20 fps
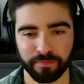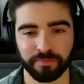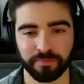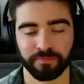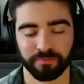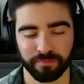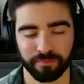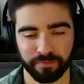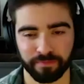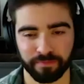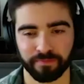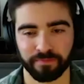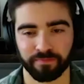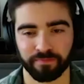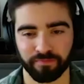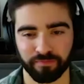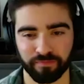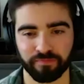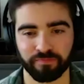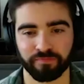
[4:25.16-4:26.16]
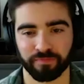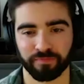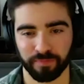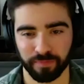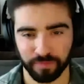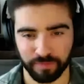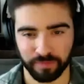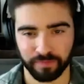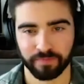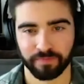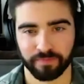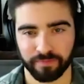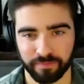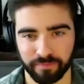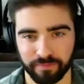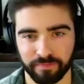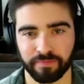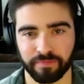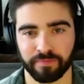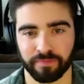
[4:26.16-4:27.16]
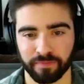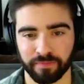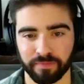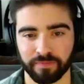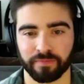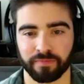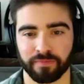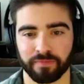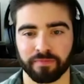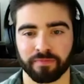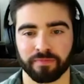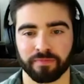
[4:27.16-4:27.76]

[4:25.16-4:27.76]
yes, we did our part, but in the grand scheme of